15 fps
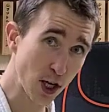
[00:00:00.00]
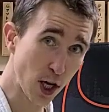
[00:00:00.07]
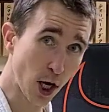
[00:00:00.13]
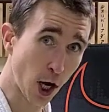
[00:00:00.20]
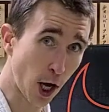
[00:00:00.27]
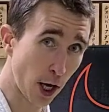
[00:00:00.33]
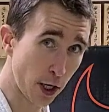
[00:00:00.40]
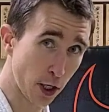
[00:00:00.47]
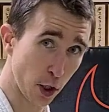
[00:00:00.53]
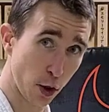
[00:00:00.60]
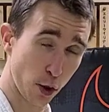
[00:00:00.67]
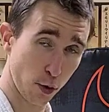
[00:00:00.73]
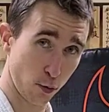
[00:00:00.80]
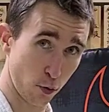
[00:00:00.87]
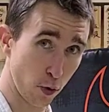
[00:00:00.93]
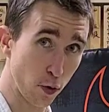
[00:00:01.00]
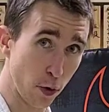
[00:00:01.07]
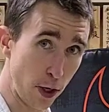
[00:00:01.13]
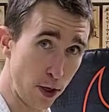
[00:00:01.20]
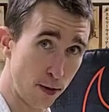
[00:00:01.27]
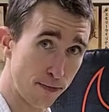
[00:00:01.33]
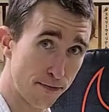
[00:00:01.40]
cutting through
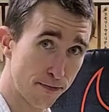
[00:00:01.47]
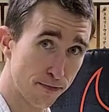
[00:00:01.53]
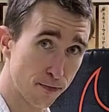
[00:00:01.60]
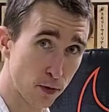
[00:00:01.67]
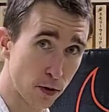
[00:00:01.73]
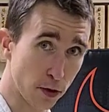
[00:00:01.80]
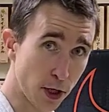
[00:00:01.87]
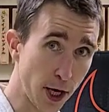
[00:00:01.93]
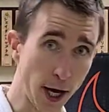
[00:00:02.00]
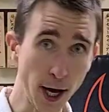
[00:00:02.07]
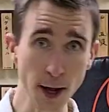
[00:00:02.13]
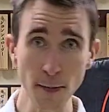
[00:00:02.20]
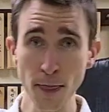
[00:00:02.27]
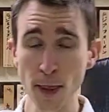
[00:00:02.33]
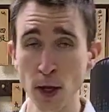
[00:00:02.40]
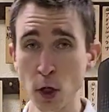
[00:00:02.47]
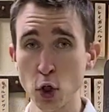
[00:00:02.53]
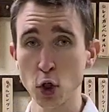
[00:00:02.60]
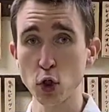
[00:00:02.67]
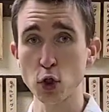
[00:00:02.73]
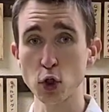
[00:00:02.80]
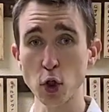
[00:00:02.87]
it, okay?
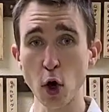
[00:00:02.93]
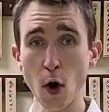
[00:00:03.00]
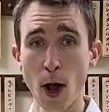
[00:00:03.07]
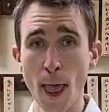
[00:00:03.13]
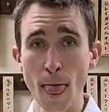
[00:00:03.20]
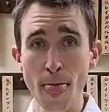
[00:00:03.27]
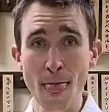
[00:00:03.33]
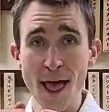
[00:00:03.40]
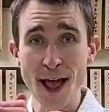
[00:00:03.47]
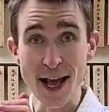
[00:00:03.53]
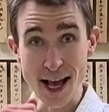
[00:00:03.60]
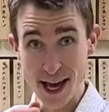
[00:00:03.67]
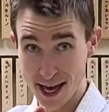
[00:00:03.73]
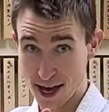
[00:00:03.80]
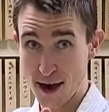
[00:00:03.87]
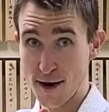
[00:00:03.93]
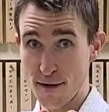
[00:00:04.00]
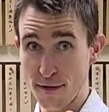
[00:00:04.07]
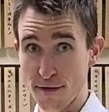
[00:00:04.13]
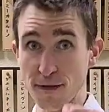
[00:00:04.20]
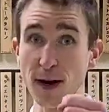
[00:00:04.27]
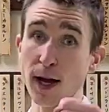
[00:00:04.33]
So,
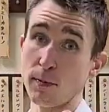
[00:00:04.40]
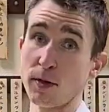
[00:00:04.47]
if I'm